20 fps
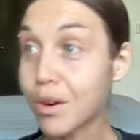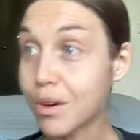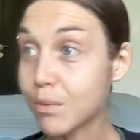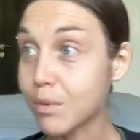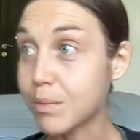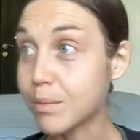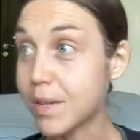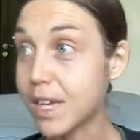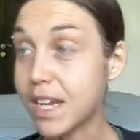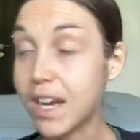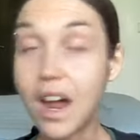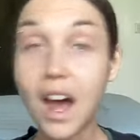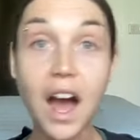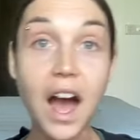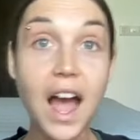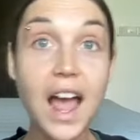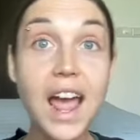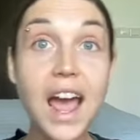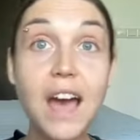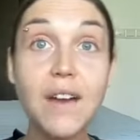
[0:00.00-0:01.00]
it would mean
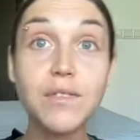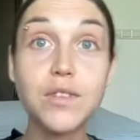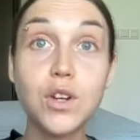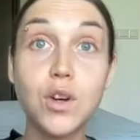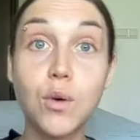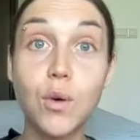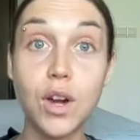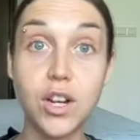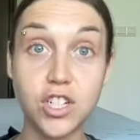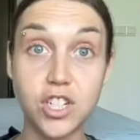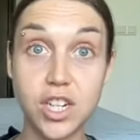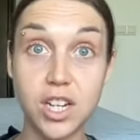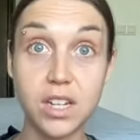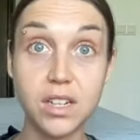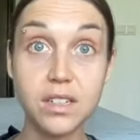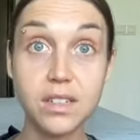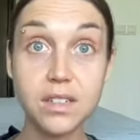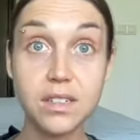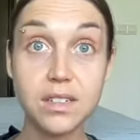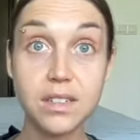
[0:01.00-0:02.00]
I have to question